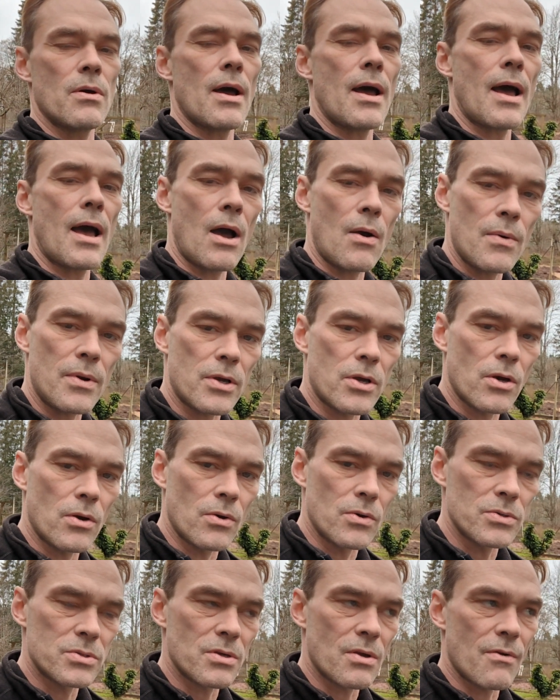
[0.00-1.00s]
how it
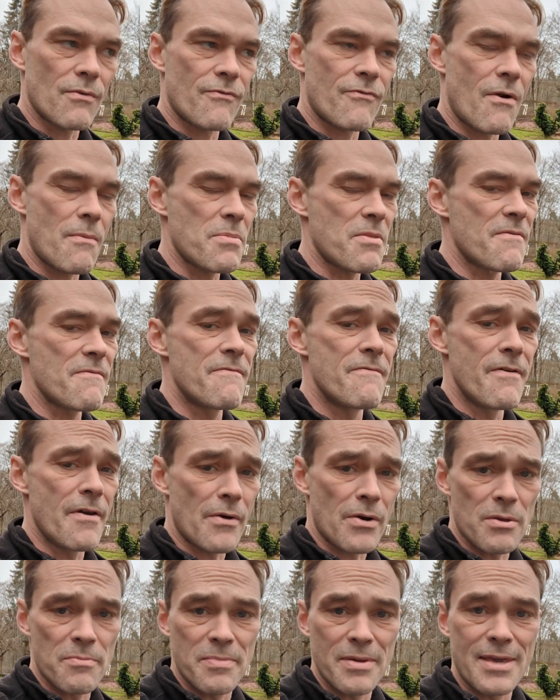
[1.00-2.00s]
goes from the
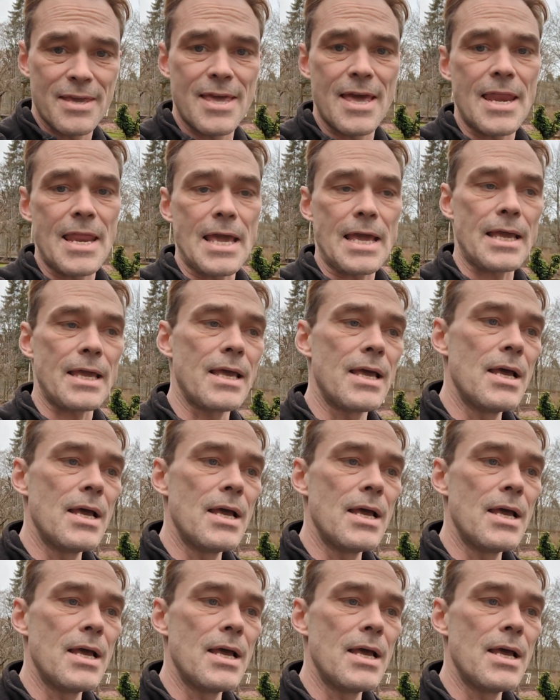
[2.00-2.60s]
very beginning.